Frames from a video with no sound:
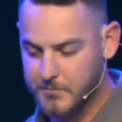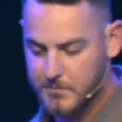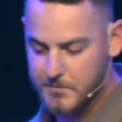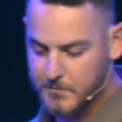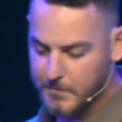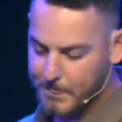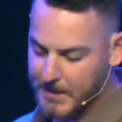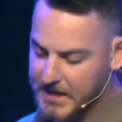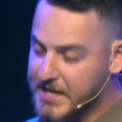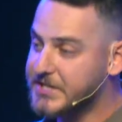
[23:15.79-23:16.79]
se fue.
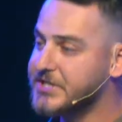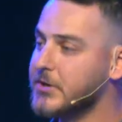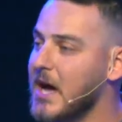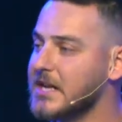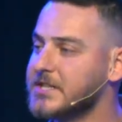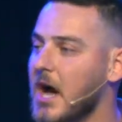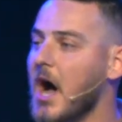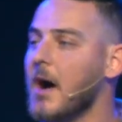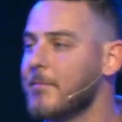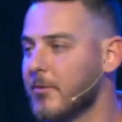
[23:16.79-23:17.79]
He still had to
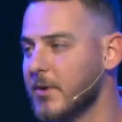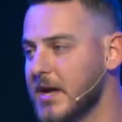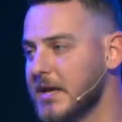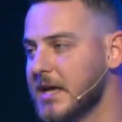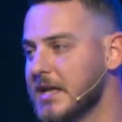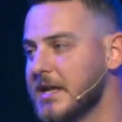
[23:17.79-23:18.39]
operate in